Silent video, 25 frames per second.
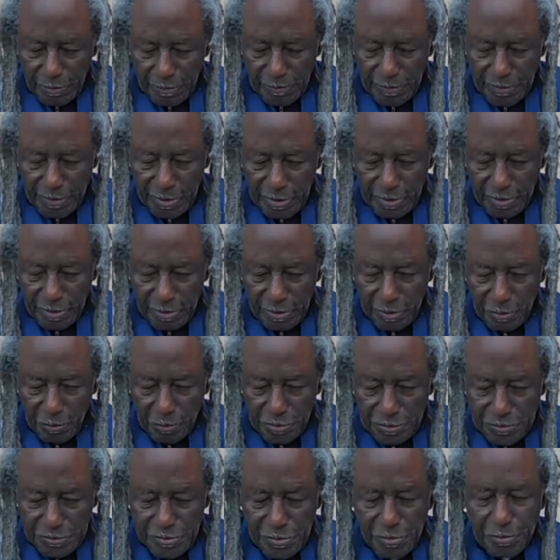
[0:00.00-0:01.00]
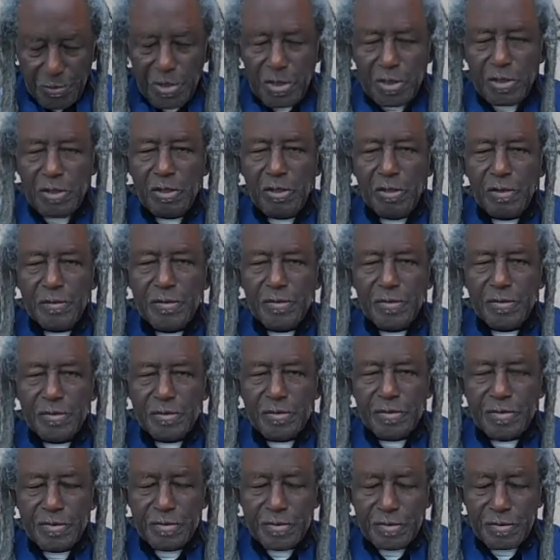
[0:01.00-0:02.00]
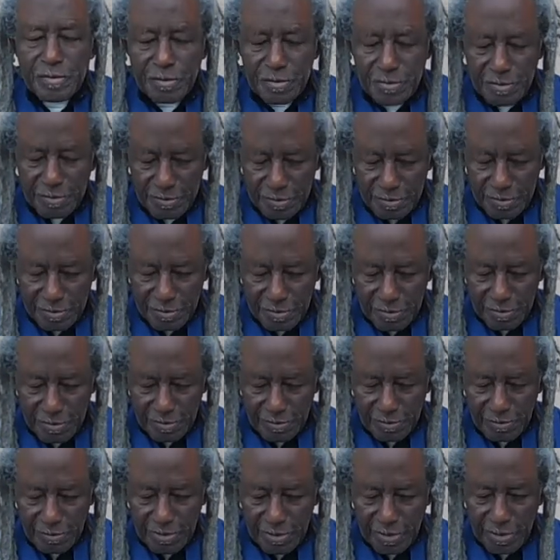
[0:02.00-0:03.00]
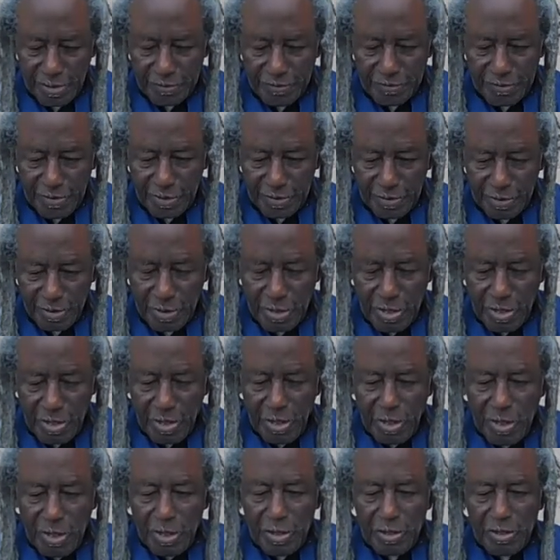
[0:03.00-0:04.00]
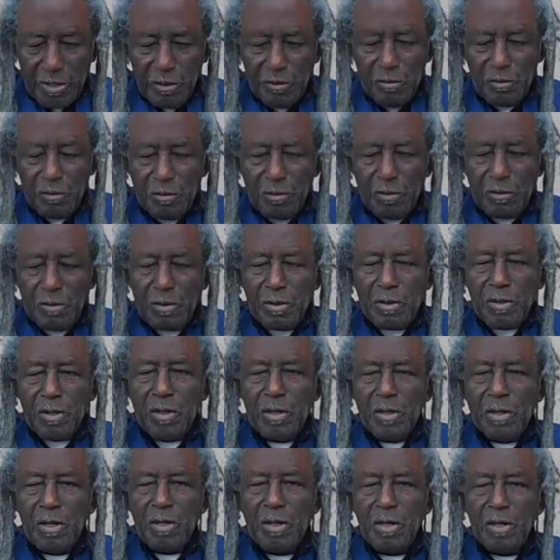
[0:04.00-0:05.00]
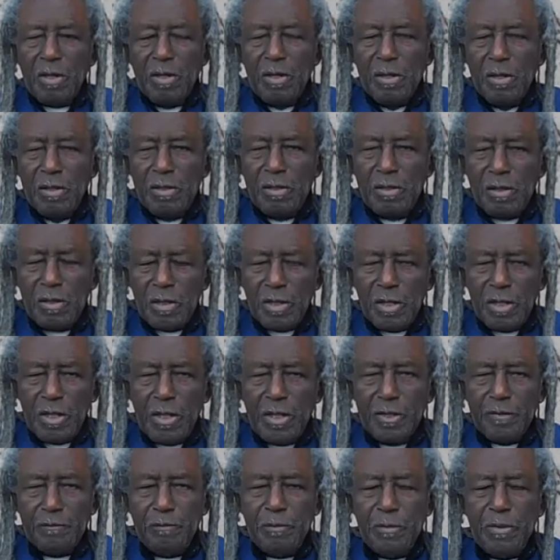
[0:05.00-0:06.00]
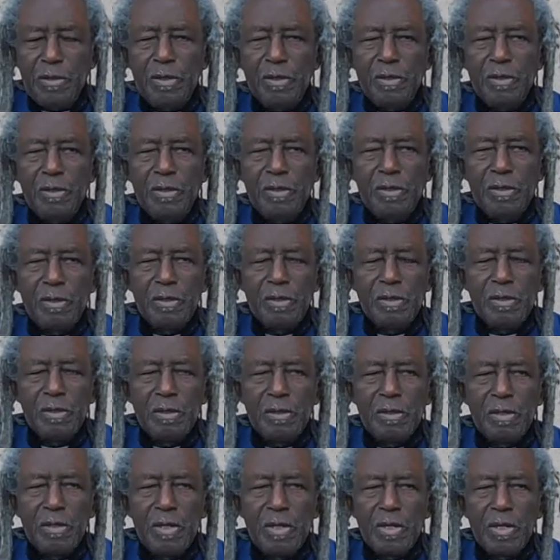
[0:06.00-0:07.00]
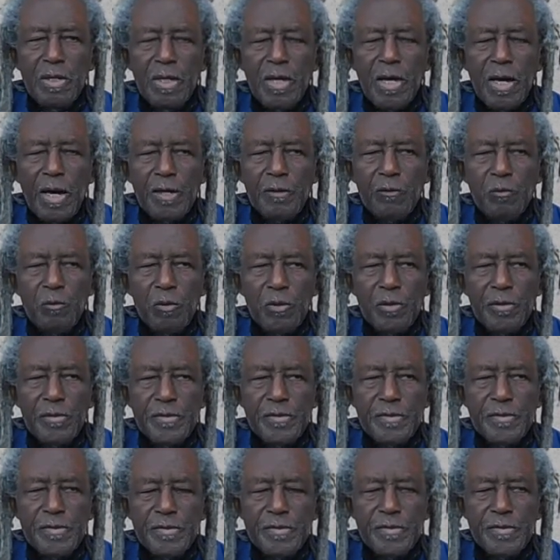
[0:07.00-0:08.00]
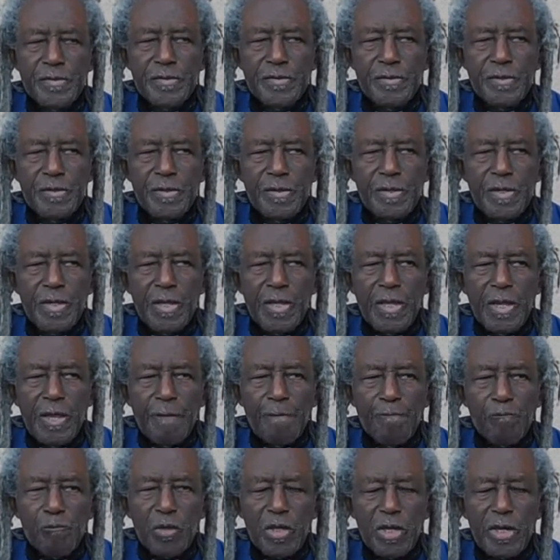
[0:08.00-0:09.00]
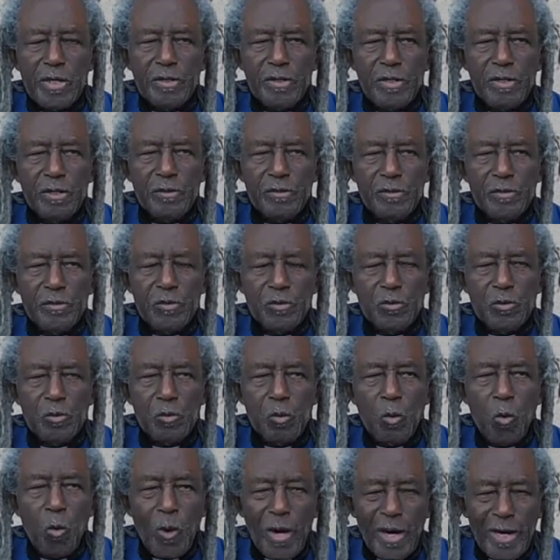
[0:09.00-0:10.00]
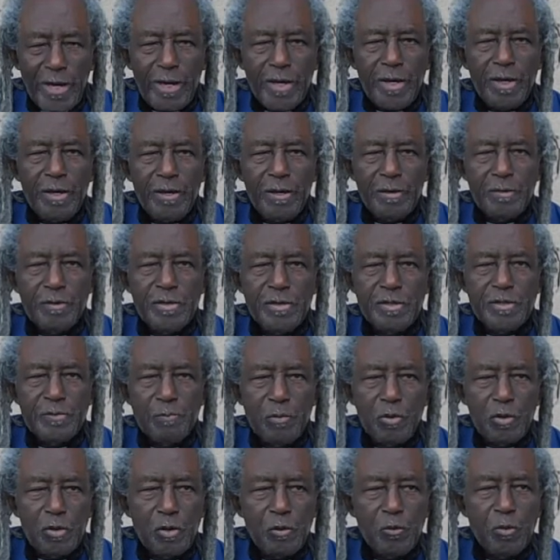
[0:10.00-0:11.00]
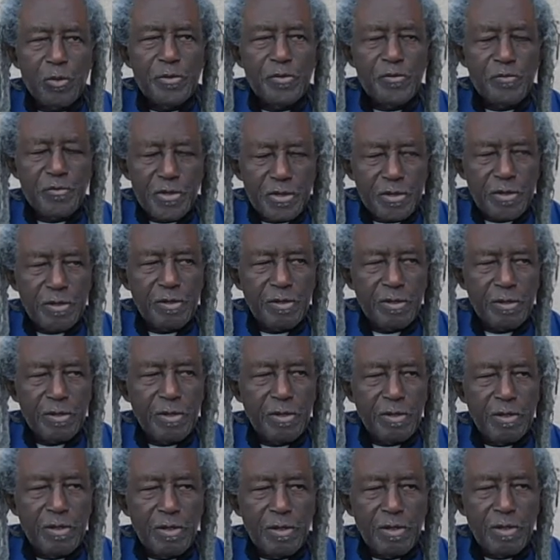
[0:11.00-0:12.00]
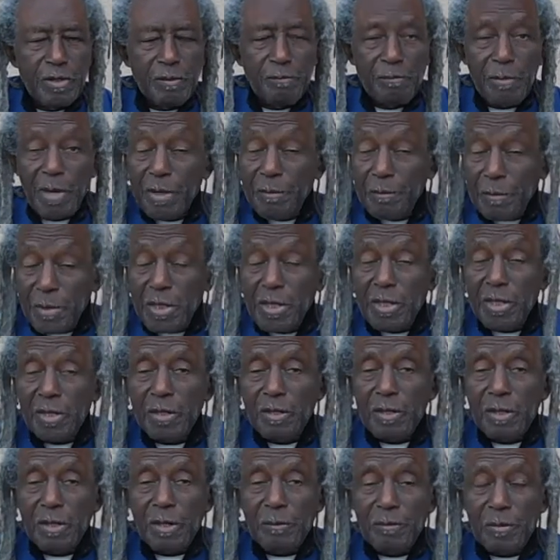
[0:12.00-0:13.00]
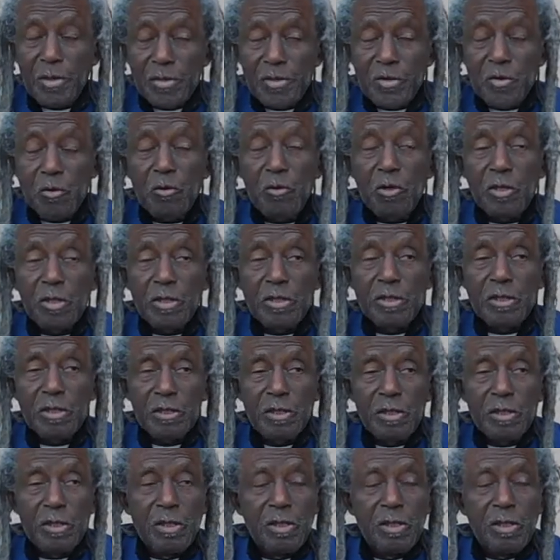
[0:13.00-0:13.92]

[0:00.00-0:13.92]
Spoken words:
Then there were so many others that I thank. Now, let me at once get down to why this book was written by me, and a much older